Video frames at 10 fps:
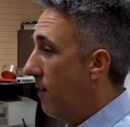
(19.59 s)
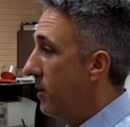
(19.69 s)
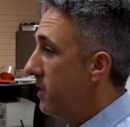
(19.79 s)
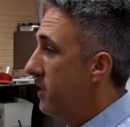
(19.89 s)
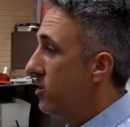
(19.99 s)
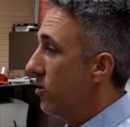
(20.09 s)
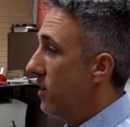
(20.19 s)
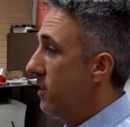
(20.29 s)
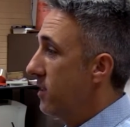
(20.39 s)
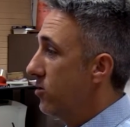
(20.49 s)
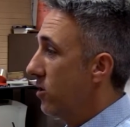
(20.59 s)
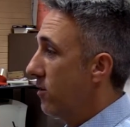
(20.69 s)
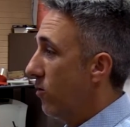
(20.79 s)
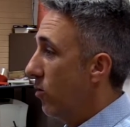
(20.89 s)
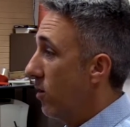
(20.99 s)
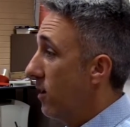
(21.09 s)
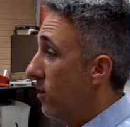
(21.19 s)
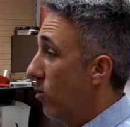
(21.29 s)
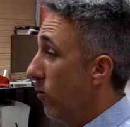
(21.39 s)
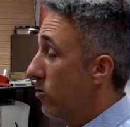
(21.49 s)
been a teacher in the district for
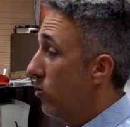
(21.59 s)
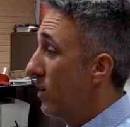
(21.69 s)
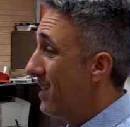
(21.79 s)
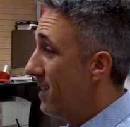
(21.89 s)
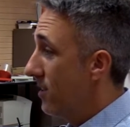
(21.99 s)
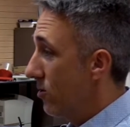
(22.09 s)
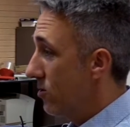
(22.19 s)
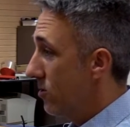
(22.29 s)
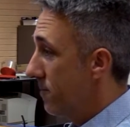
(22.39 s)
over 20 years.